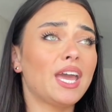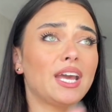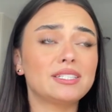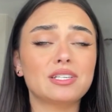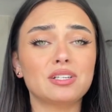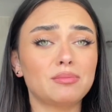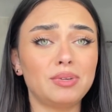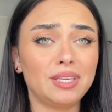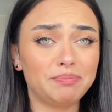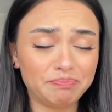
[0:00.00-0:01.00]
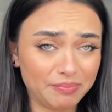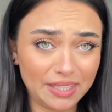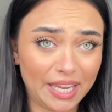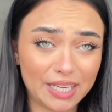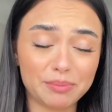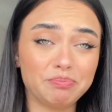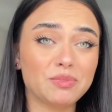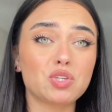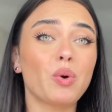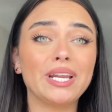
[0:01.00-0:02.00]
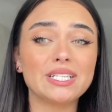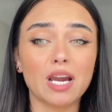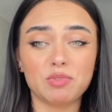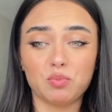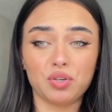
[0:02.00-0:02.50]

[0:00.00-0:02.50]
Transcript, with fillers: it's going to be like 20 times more